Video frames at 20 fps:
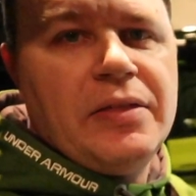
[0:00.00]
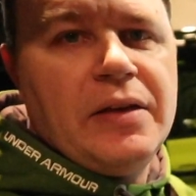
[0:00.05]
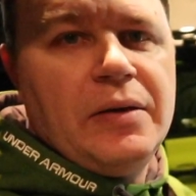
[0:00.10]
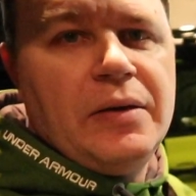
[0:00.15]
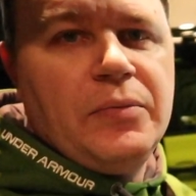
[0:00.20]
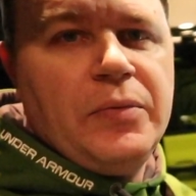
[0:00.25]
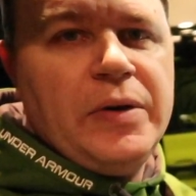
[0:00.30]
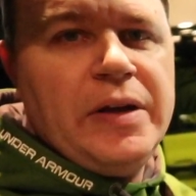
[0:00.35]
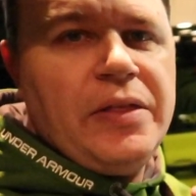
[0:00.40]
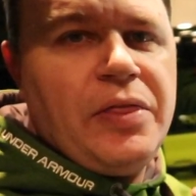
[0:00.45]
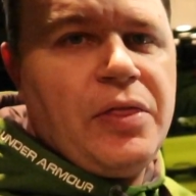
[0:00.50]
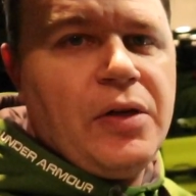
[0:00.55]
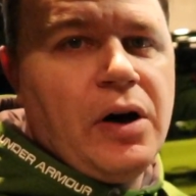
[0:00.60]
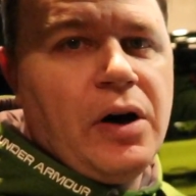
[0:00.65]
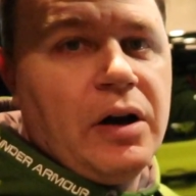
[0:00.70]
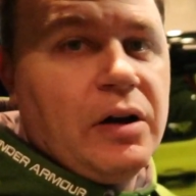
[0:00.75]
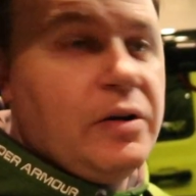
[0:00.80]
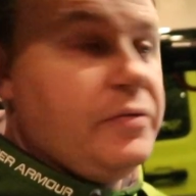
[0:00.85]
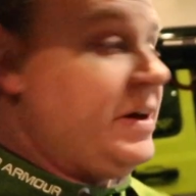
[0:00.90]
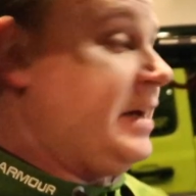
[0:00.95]
that we
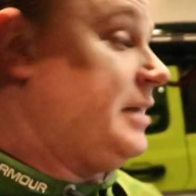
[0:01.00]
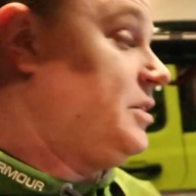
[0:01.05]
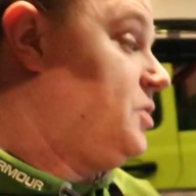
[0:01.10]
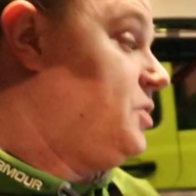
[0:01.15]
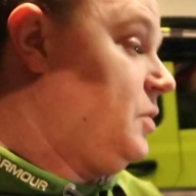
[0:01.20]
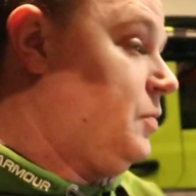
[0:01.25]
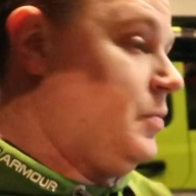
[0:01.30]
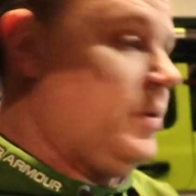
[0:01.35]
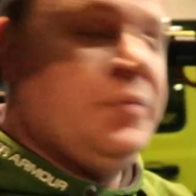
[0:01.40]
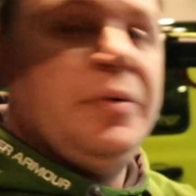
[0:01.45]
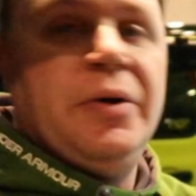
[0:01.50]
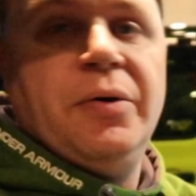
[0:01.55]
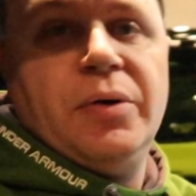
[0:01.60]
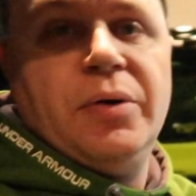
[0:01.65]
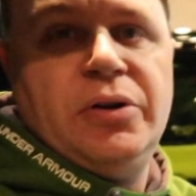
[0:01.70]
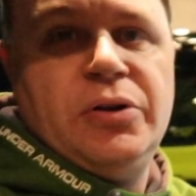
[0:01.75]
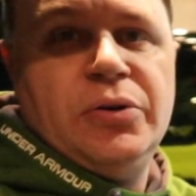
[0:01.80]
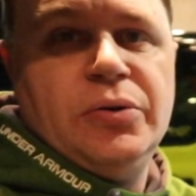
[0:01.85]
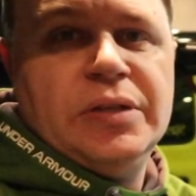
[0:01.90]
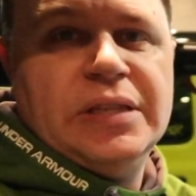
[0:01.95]
thought of actually when we were
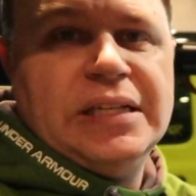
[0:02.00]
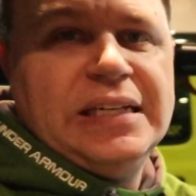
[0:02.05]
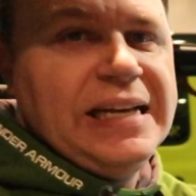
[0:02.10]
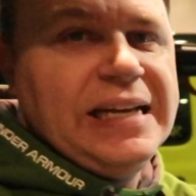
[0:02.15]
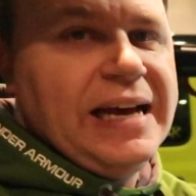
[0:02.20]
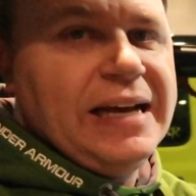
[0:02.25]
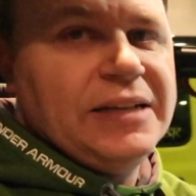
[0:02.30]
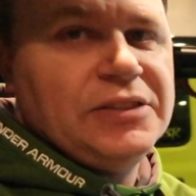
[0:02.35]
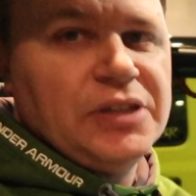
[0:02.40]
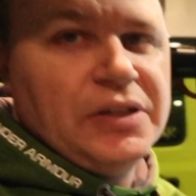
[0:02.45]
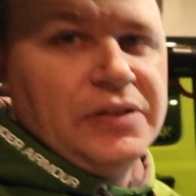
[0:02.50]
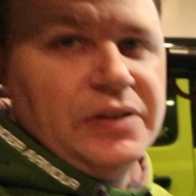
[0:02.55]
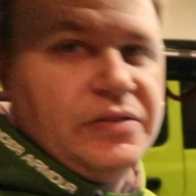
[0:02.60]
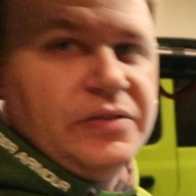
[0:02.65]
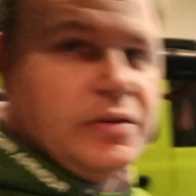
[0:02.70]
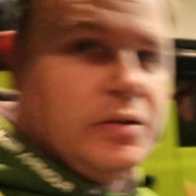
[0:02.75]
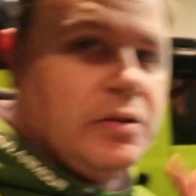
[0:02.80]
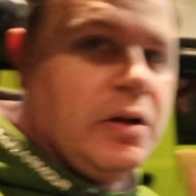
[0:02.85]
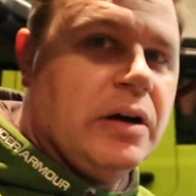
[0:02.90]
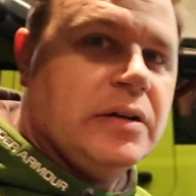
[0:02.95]
doing the dash on
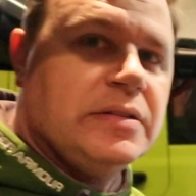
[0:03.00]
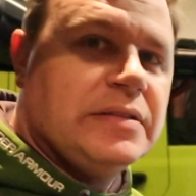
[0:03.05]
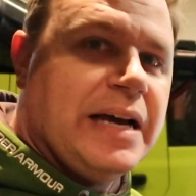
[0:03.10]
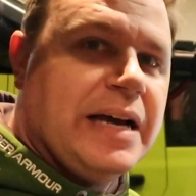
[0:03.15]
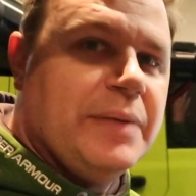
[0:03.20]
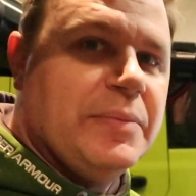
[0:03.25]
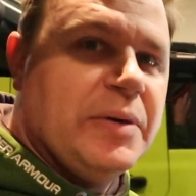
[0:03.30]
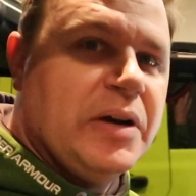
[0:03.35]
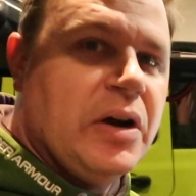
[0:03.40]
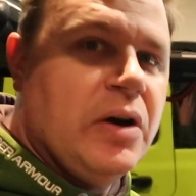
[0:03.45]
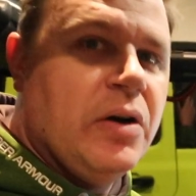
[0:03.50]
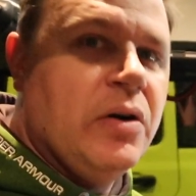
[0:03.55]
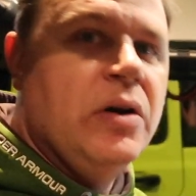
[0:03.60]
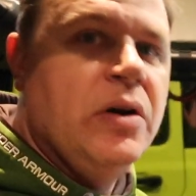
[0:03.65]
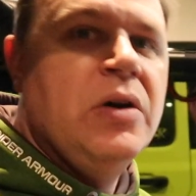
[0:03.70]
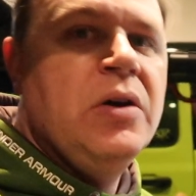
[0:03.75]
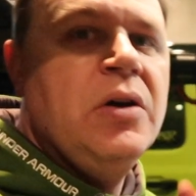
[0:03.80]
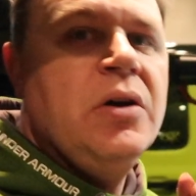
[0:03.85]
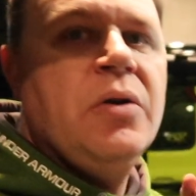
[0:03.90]
this a long time ago.